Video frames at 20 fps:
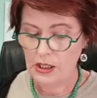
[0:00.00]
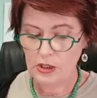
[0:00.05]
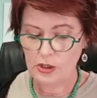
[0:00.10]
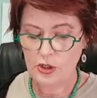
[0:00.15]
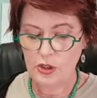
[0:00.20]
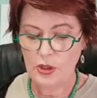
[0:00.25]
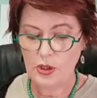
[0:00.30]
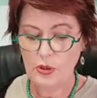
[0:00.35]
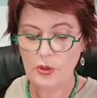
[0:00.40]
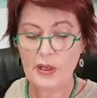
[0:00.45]

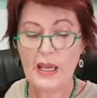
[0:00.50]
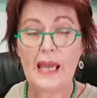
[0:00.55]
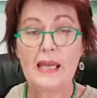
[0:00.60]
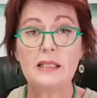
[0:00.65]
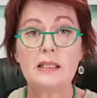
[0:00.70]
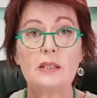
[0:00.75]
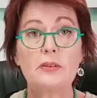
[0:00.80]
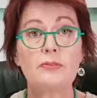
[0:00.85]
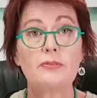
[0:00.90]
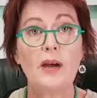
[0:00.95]
to
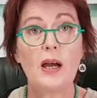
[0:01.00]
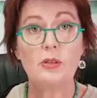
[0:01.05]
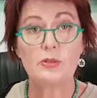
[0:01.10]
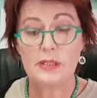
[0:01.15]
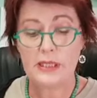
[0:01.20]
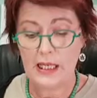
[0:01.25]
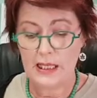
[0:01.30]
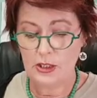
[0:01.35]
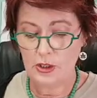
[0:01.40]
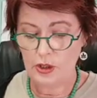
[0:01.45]
create the
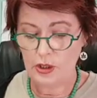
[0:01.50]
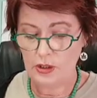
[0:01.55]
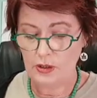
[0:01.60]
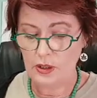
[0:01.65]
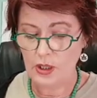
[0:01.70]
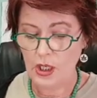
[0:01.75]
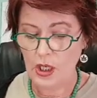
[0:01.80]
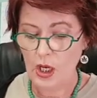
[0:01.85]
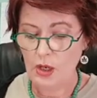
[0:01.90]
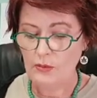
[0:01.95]
foundation